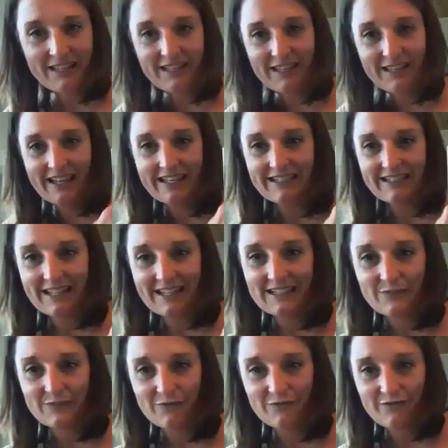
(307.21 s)
It says
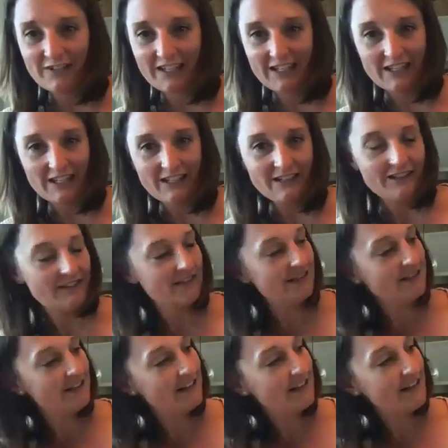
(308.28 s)
V
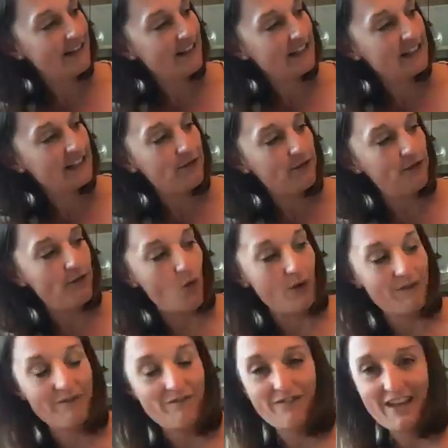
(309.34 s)
is
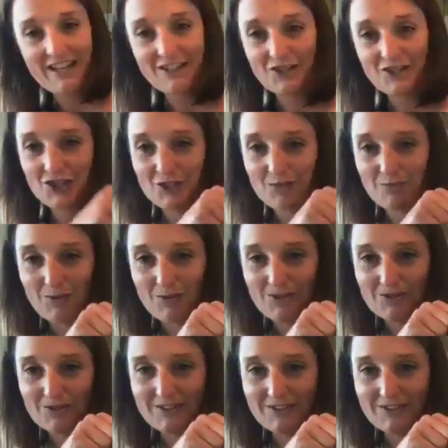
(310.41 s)
for vegetables.